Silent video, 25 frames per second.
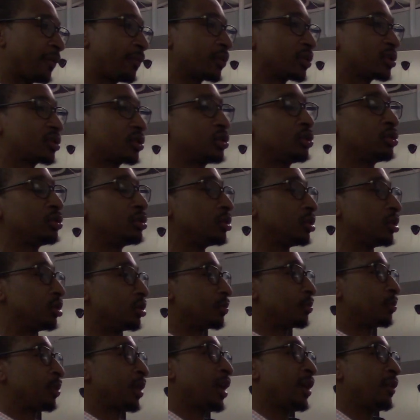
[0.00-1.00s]
for
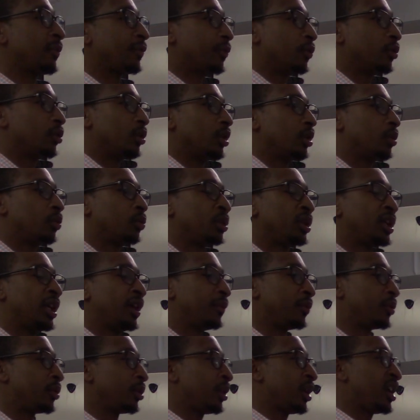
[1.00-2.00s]
school. Pay for
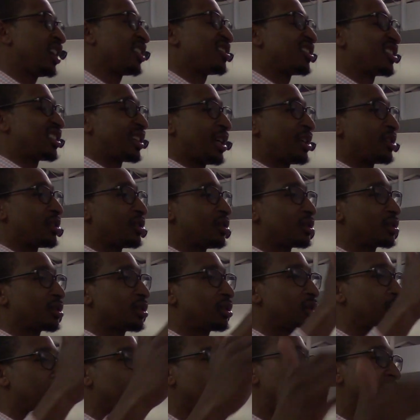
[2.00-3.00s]
whatever their education is
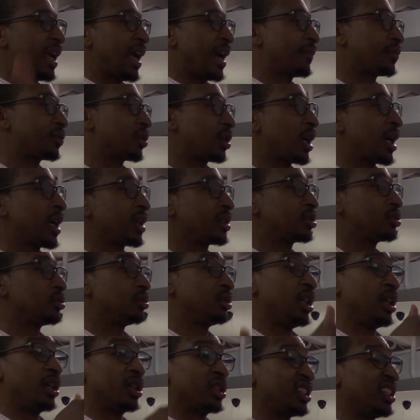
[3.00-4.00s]
going to be after high
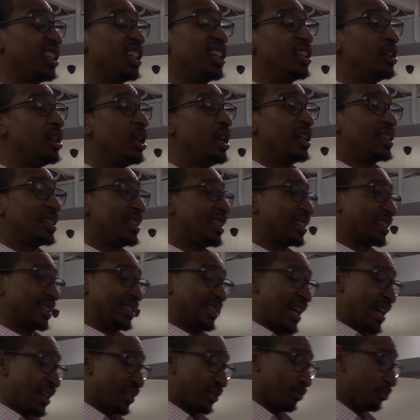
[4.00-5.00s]
school. Now again, this is
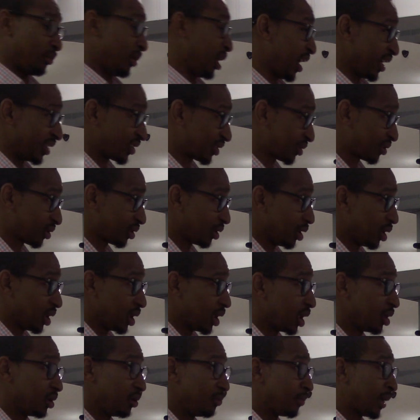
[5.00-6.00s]
not a must,
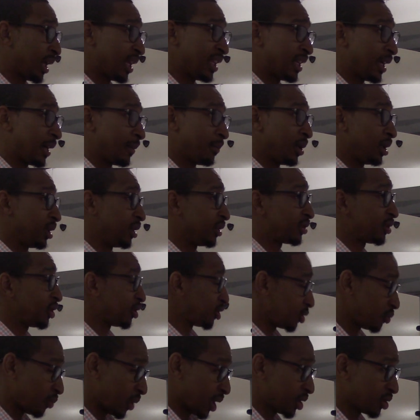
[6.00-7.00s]
and you may not be in a
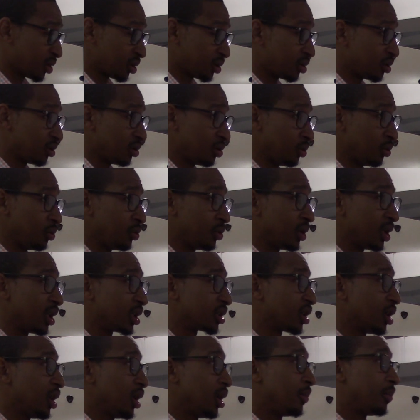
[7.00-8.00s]
situation to do
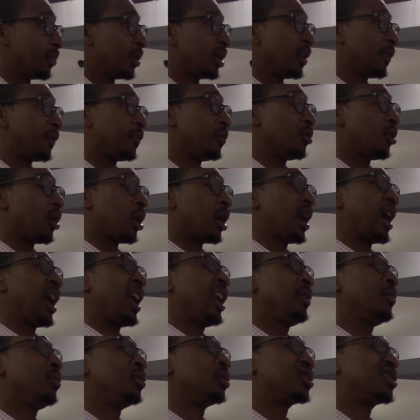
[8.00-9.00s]
this, but if you are
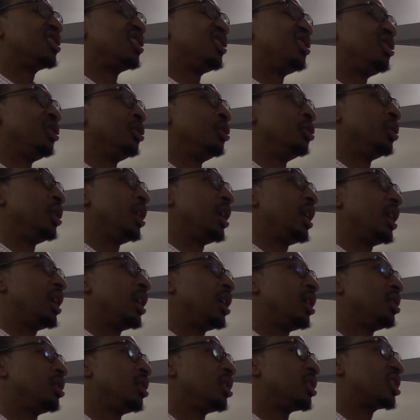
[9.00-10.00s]
able to do
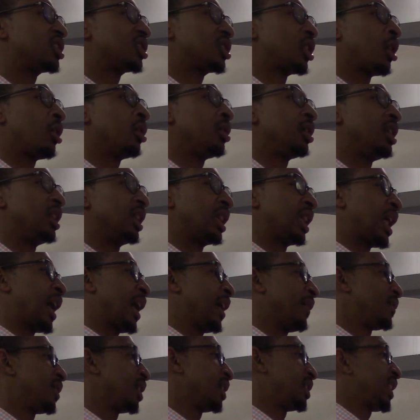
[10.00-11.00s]
it, the start in
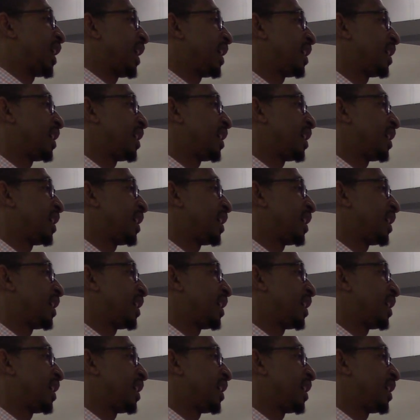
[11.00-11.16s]
life that they